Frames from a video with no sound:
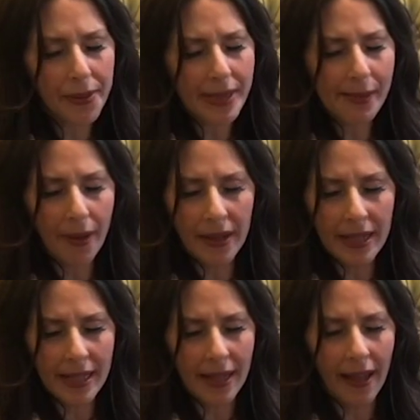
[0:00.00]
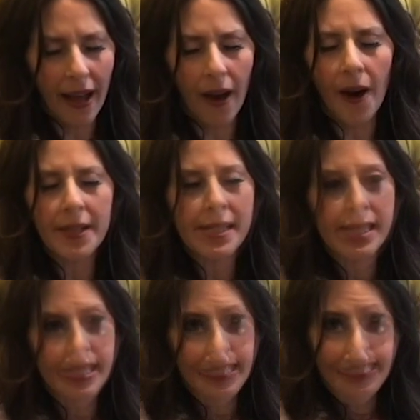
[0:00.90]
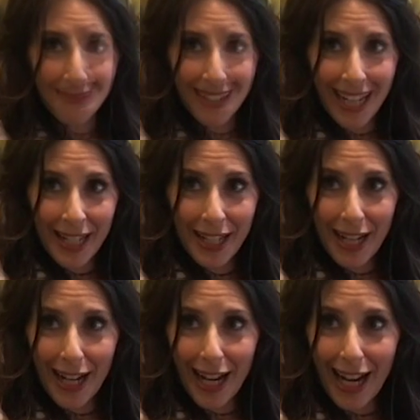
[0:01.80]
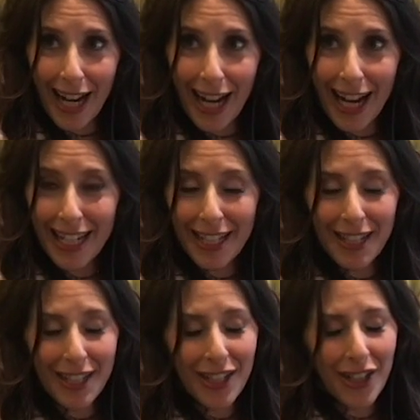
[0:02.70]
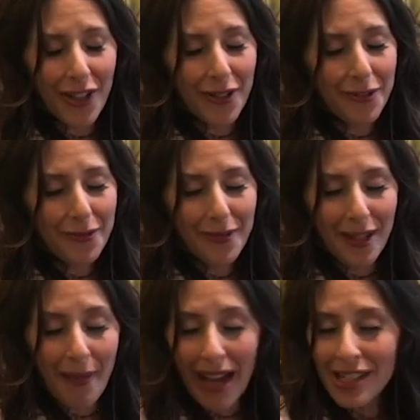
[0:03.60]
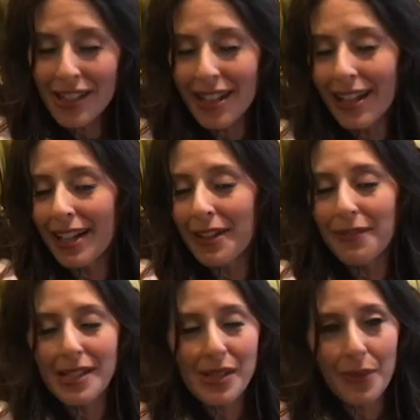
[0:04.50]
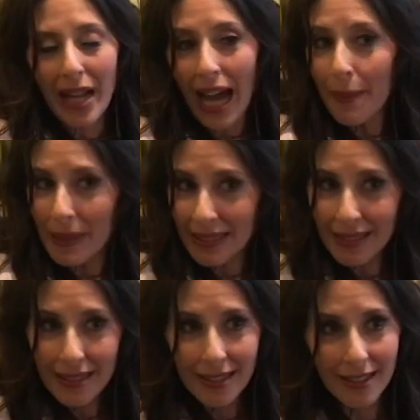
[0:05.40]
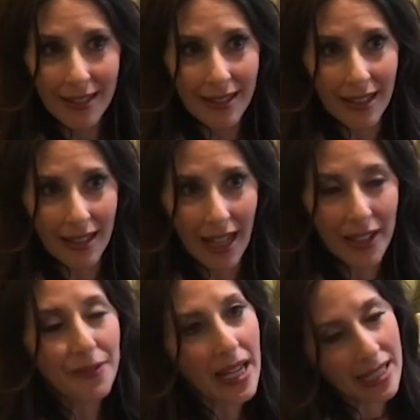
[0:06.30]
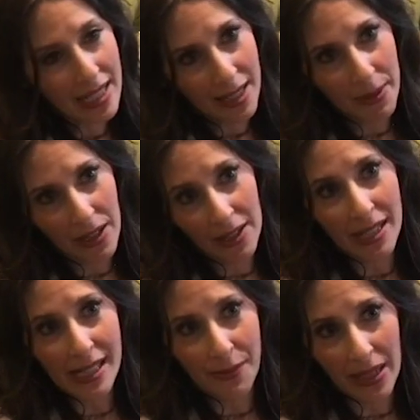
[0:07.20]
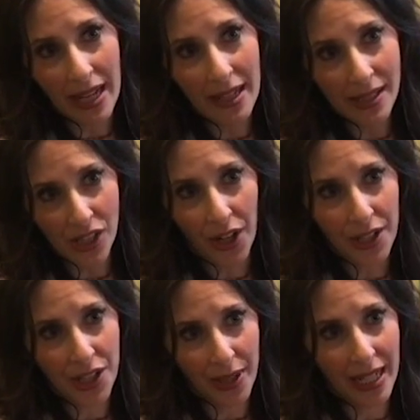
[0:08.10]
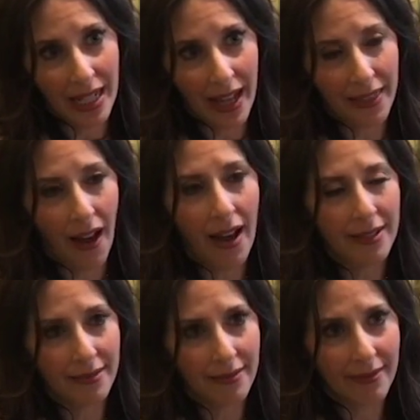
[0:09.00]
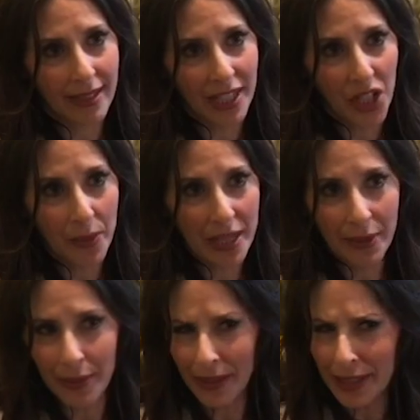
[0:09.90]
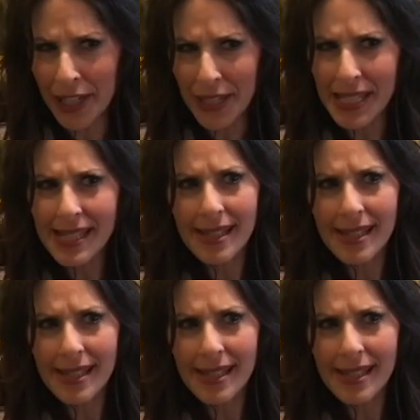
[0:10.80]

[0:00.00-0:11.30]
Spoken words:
are responding to that honesty. I didn't, imagine that any of this would happen. In fact, to be honest, when I started doing it, I thought that nobody would really notice.